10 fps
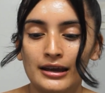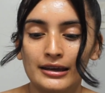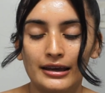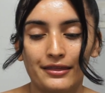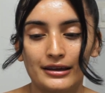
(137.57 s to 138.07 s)

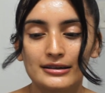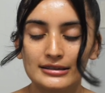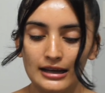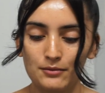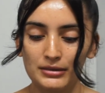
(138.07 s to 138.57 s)
yeah, that is
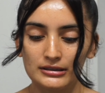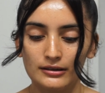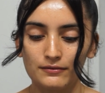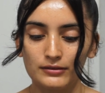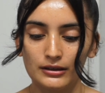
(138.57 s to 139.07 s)
how my
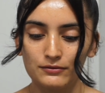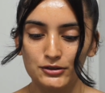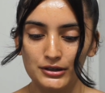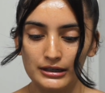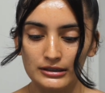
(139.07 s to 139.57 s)
self-love
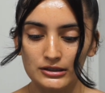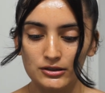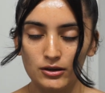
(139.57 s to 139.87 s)
journey is